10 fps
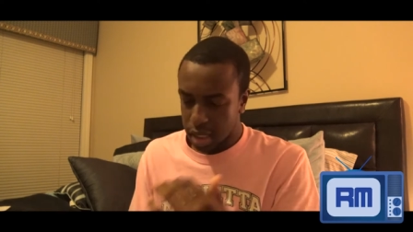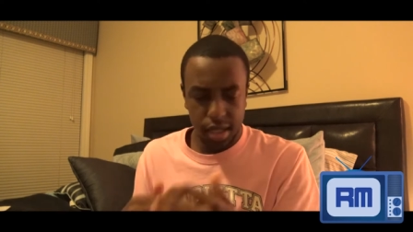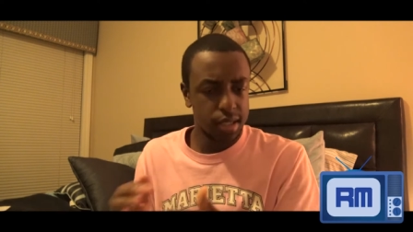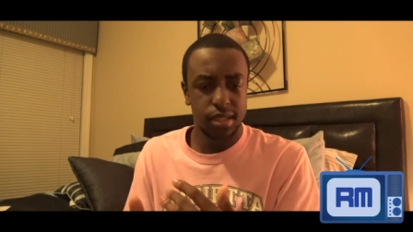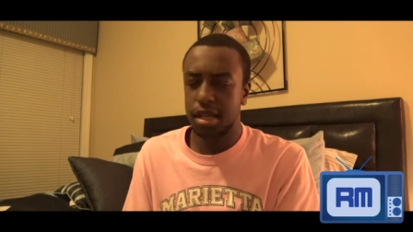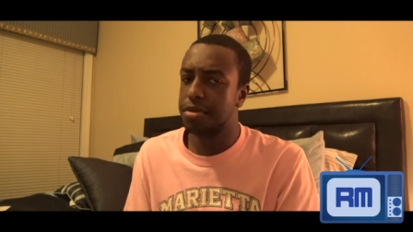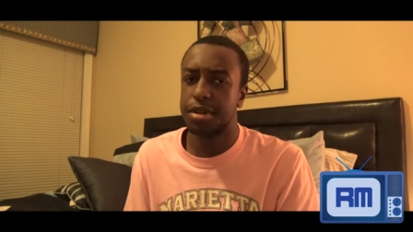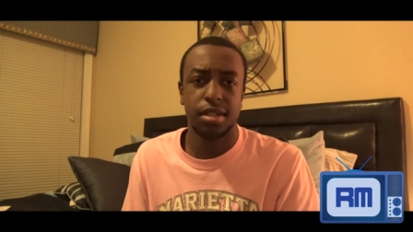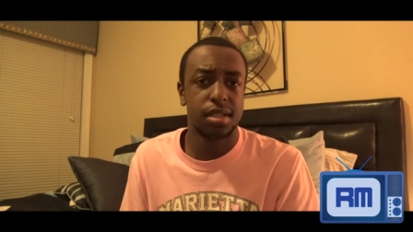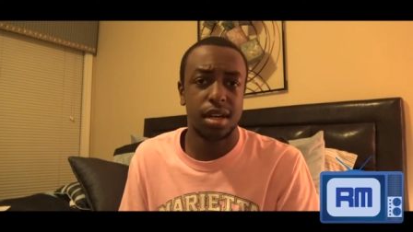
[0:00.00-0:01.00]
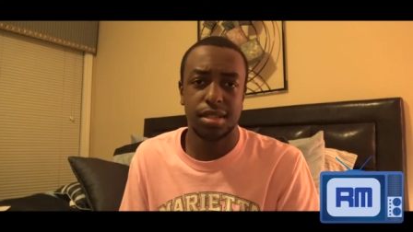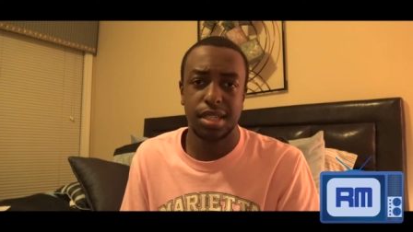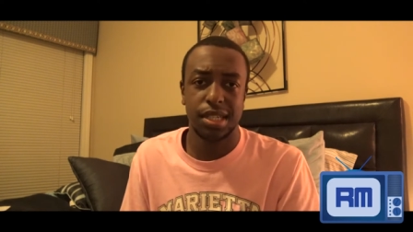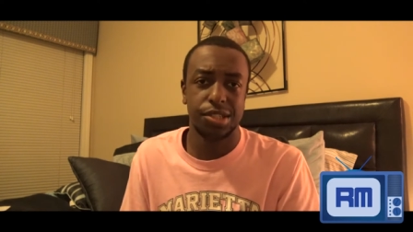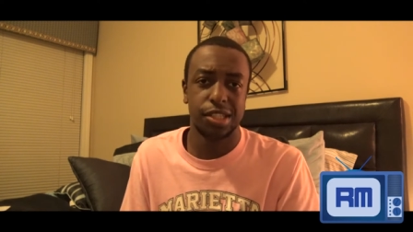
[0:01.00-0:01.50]
I heard they were in talks
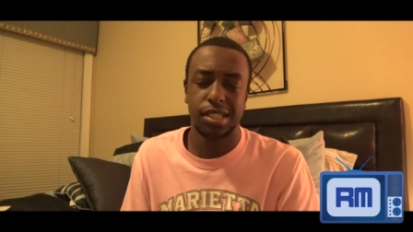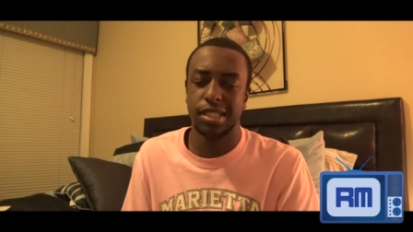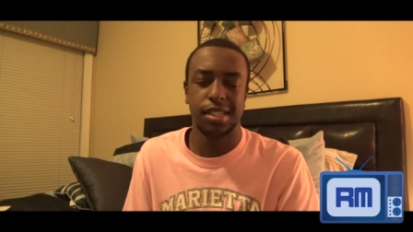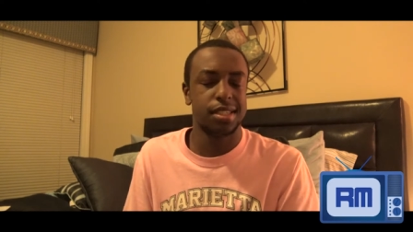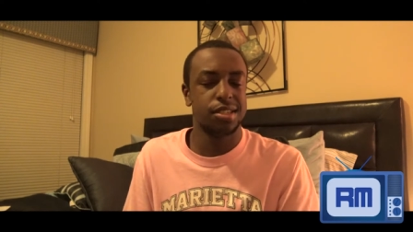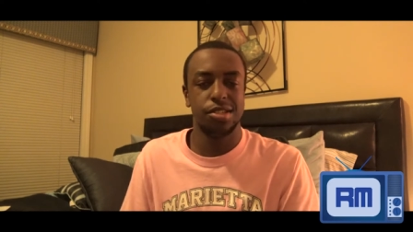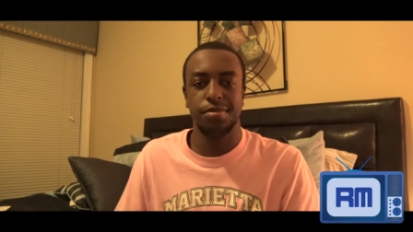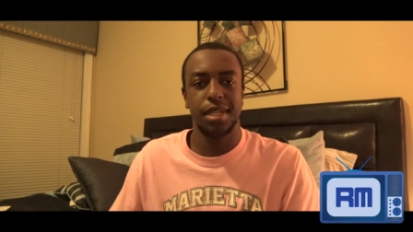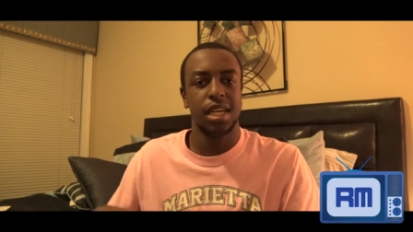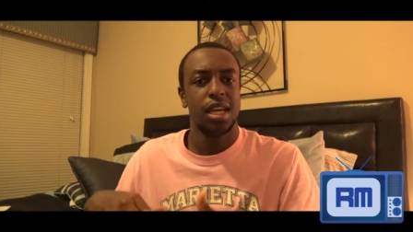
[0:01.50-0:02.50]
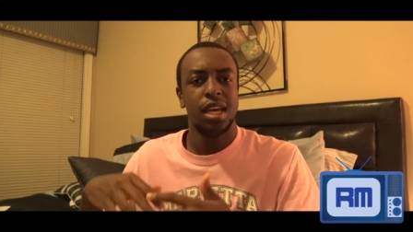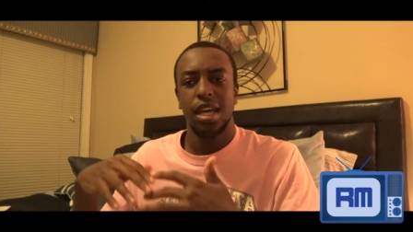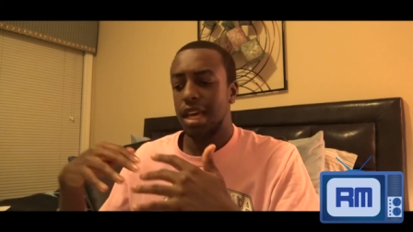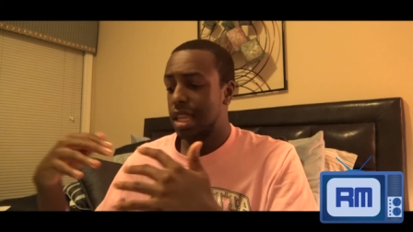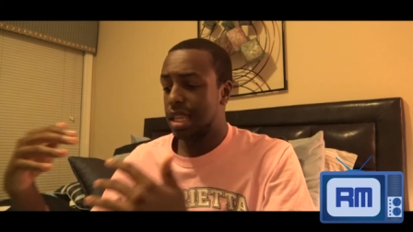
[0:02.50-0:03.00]
to get Trae Young, excuse me.
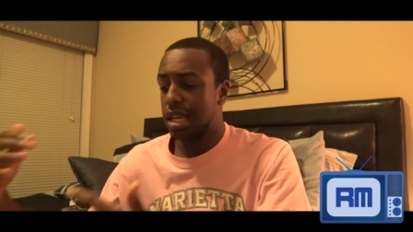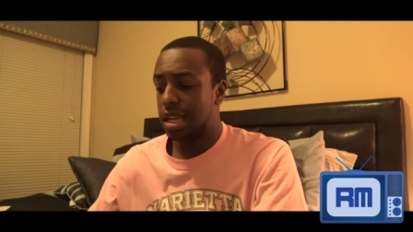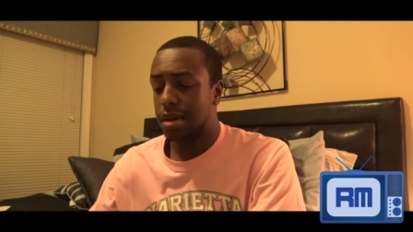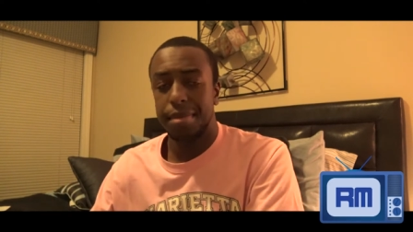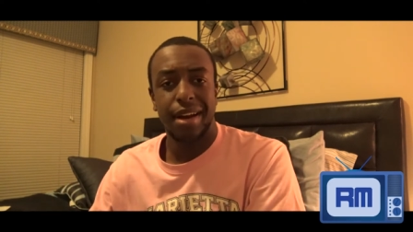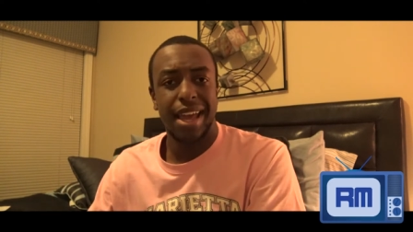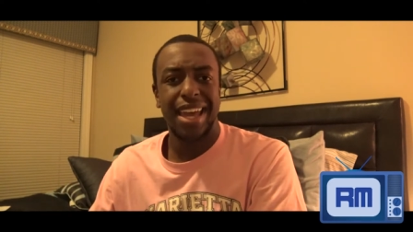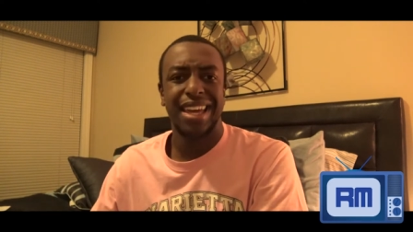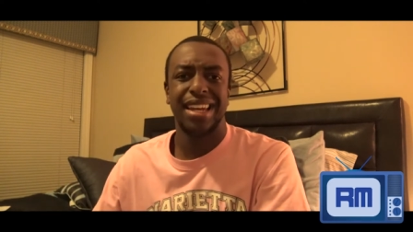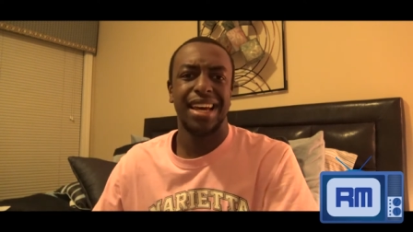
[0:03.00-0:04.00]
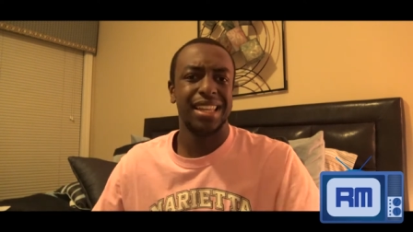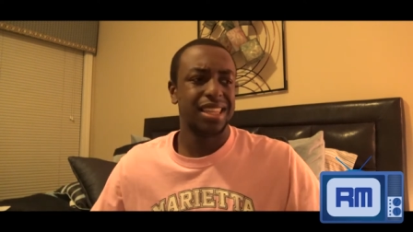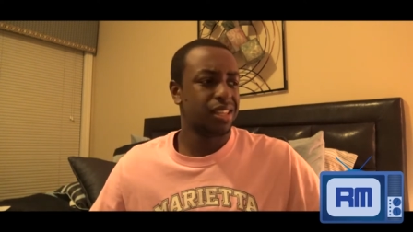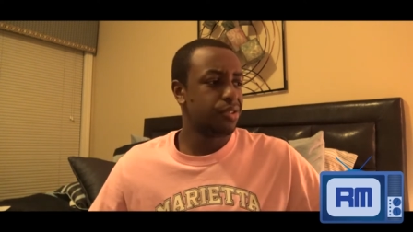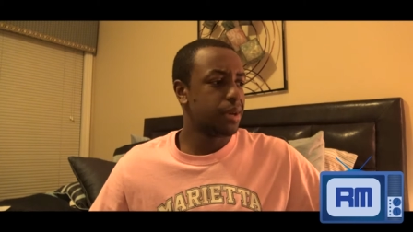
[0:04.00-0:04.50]
And then number eight, I
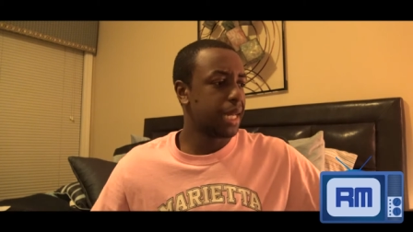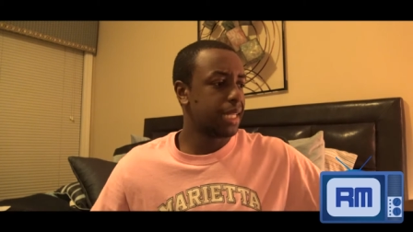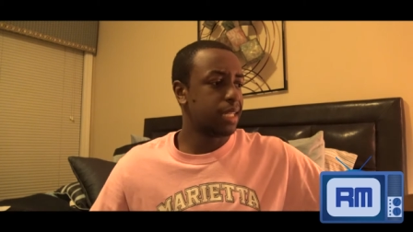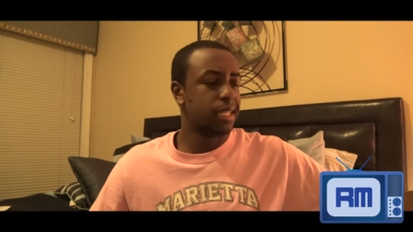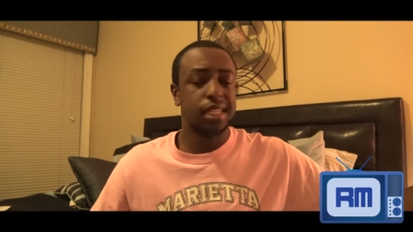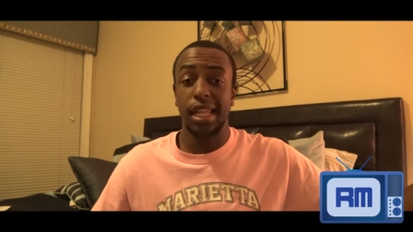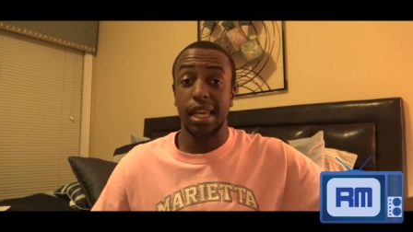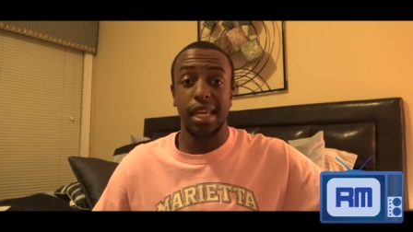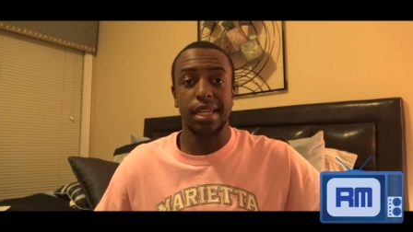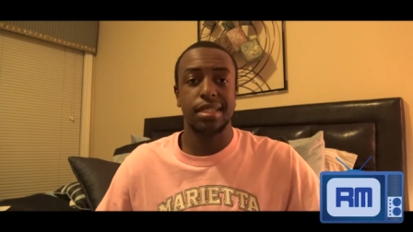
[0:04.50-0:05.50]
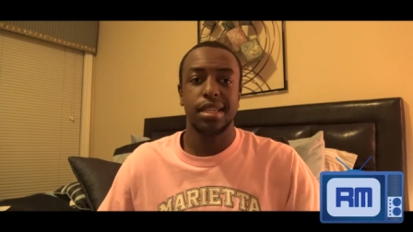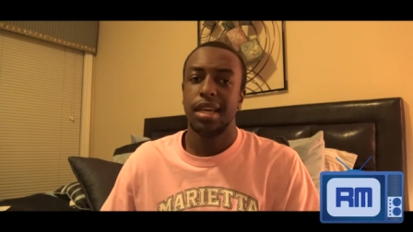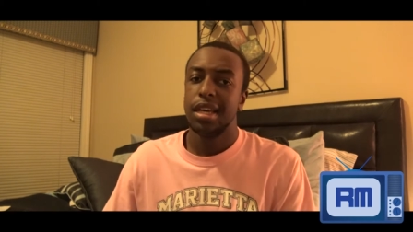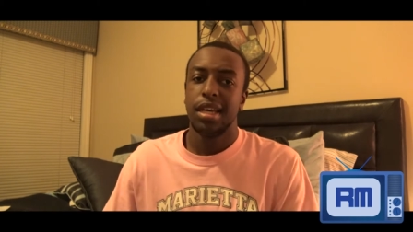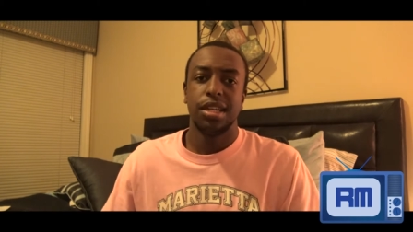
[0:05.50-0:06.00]
think you had uh, the Knicks
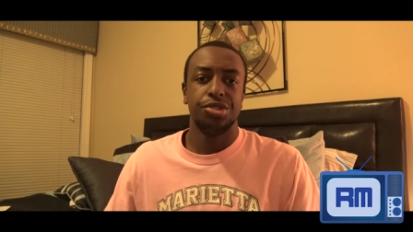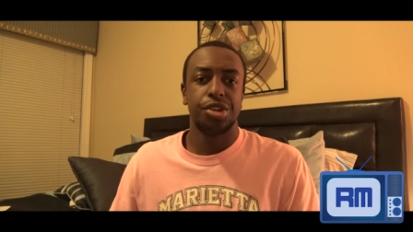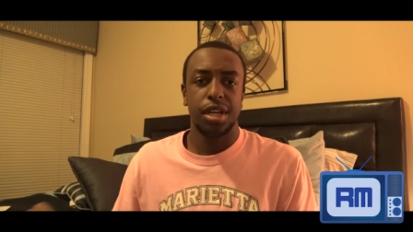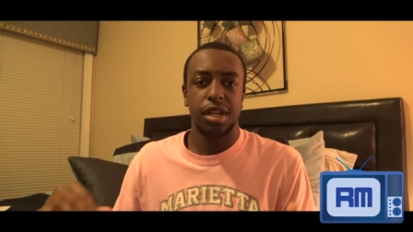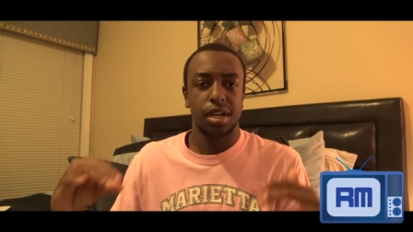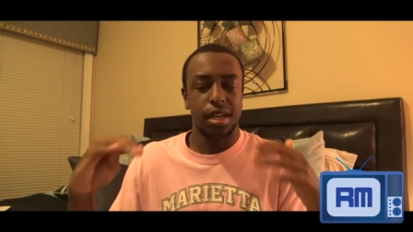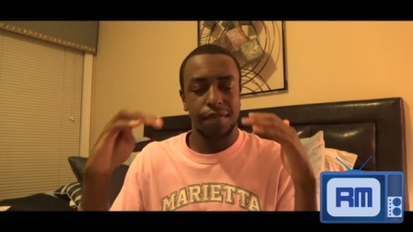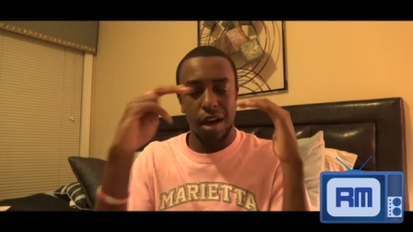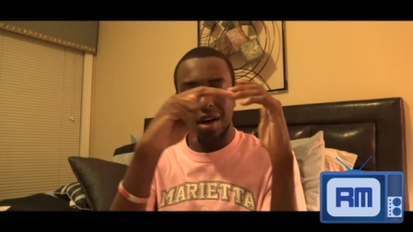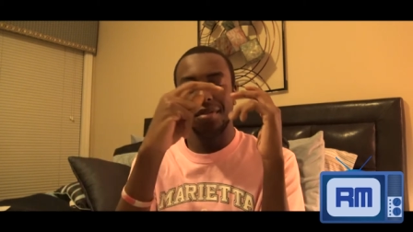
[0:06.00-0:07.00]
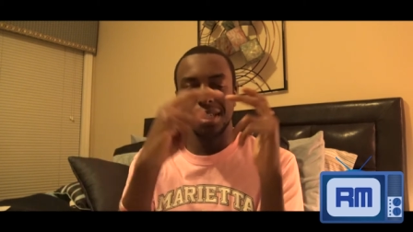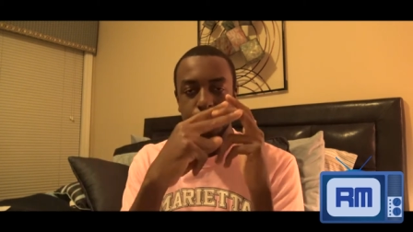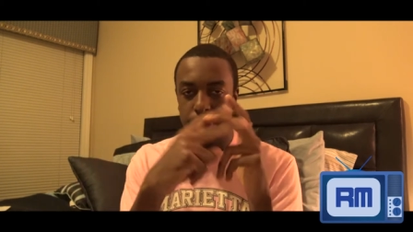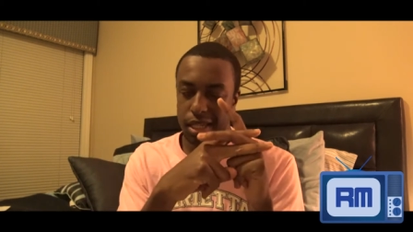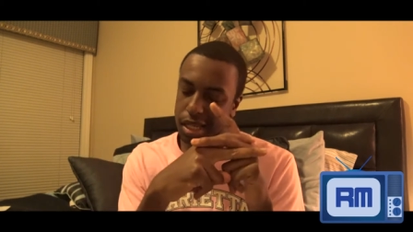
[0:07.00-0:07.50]
and Trae Young have always
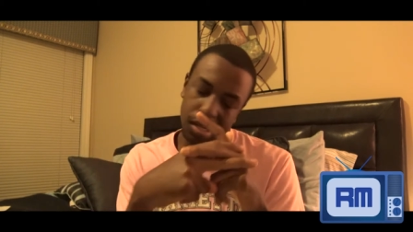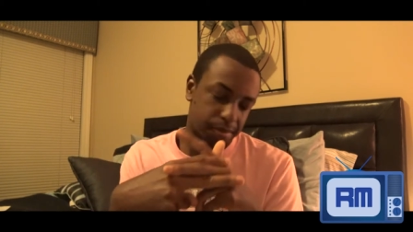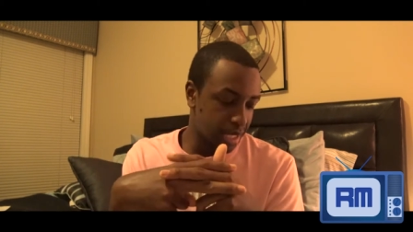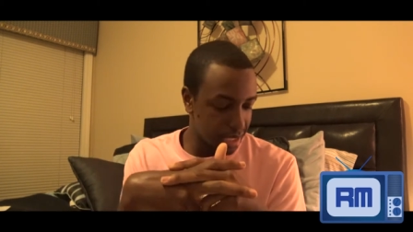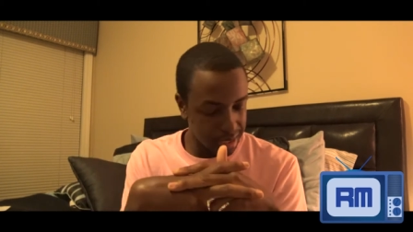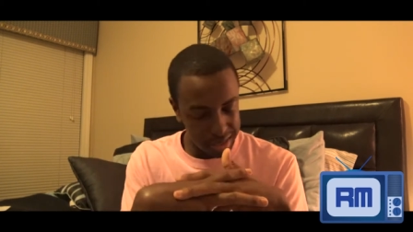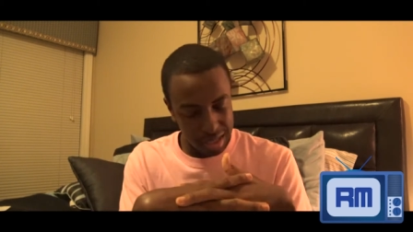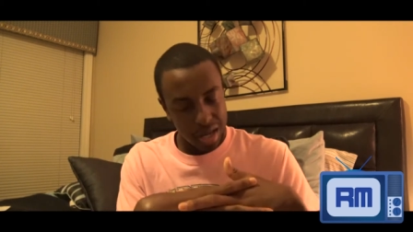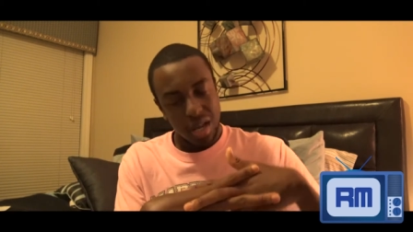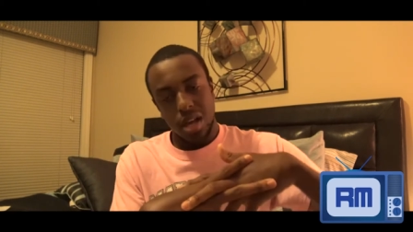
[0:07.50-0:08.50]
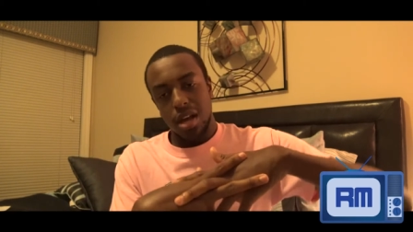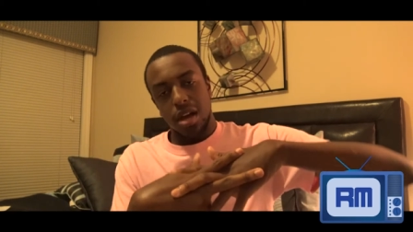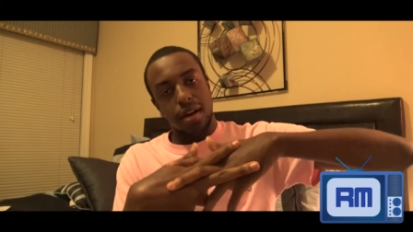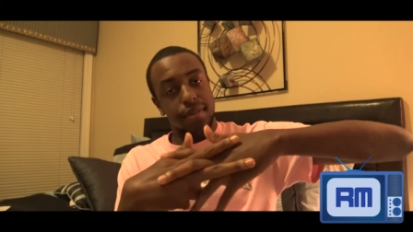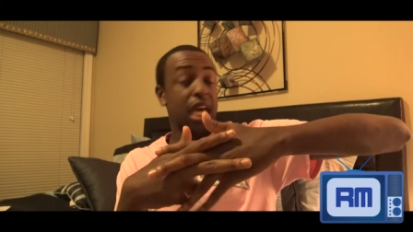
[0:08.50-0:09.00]
been linked because
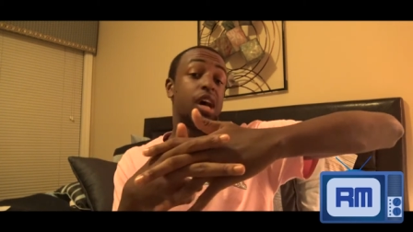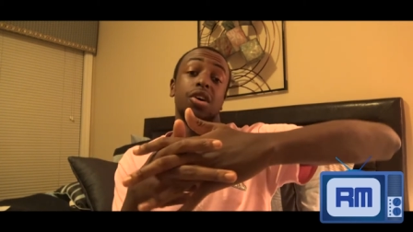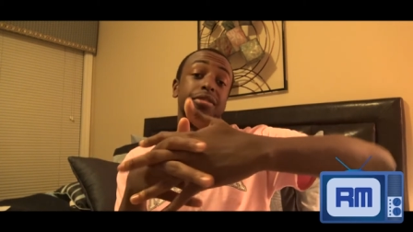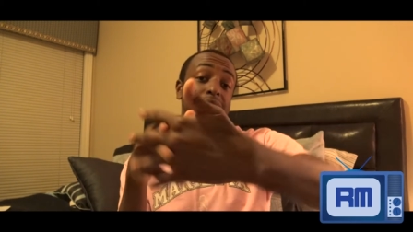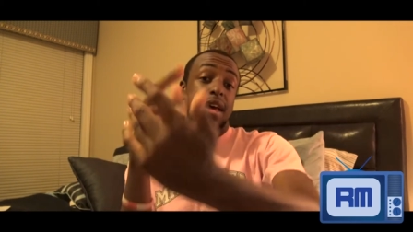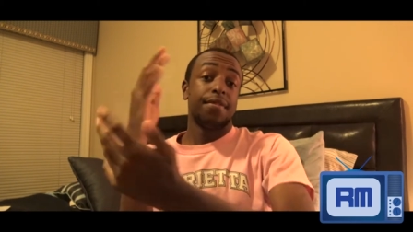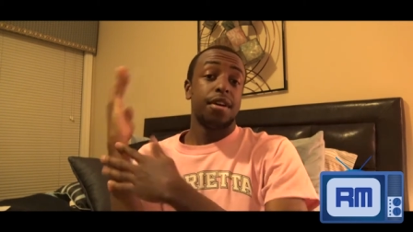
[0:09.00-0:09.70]
of that whole Steph